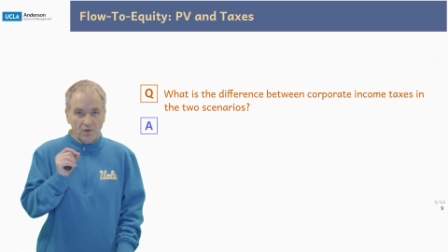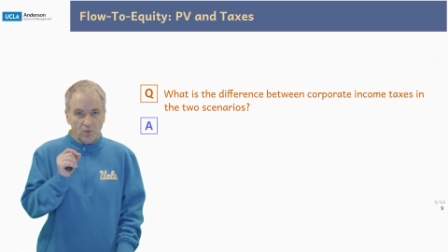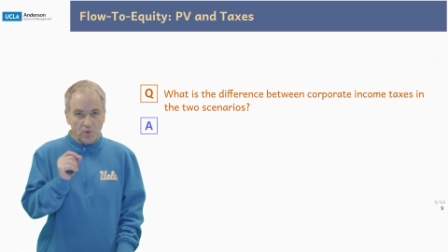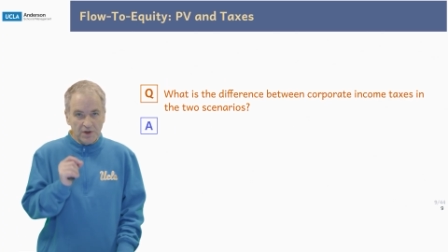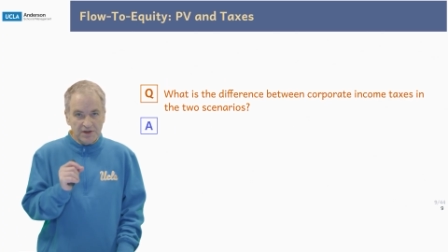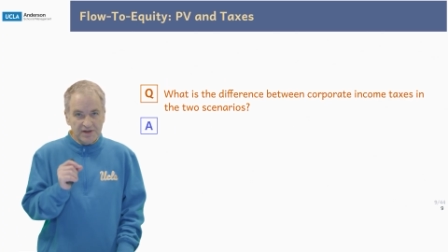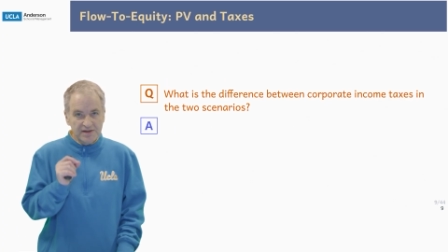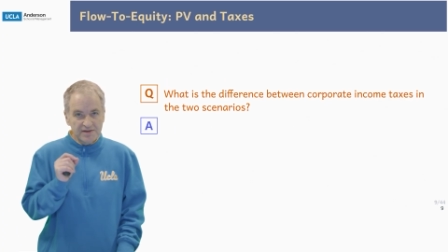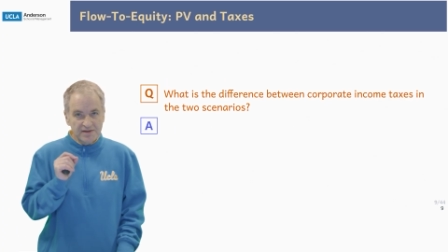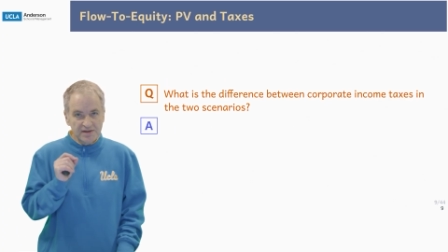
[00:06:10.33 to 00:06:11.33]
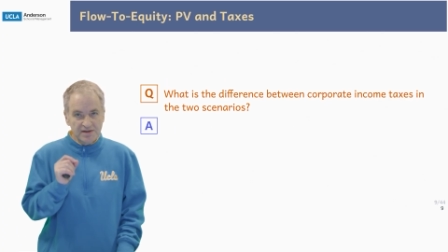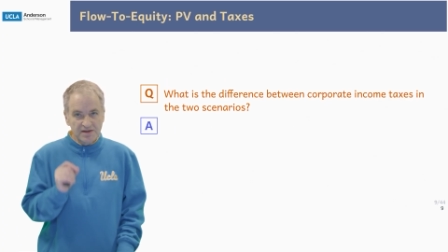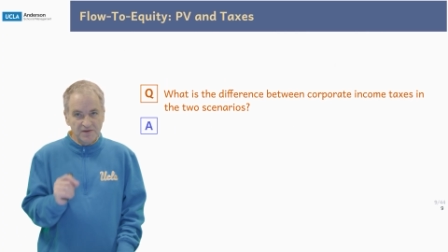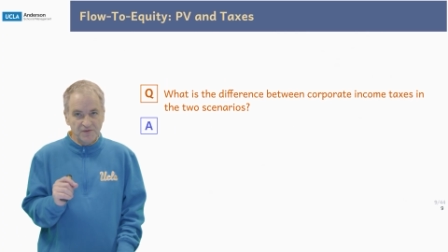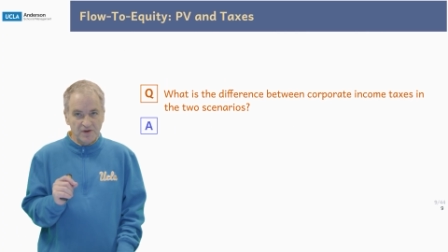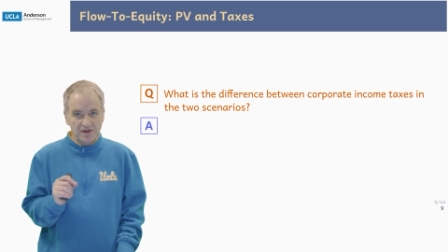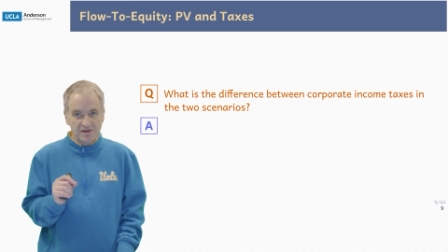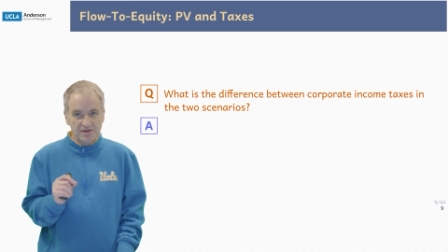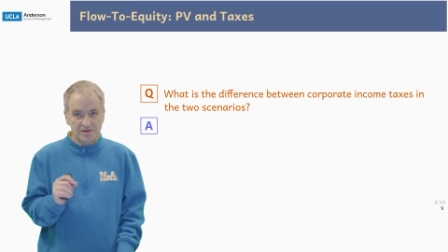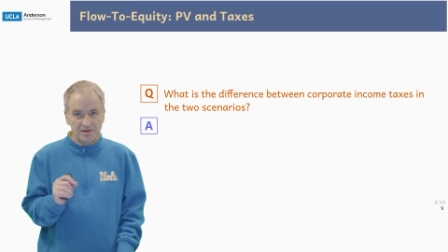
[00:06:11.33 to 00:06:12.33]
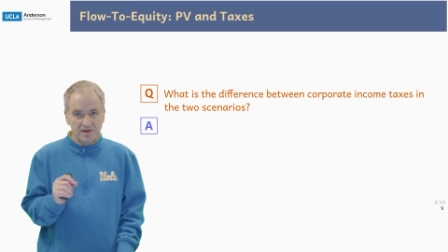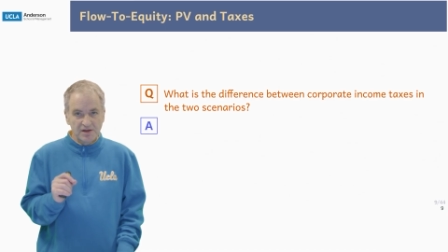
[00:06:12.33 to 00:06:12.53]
What is the difference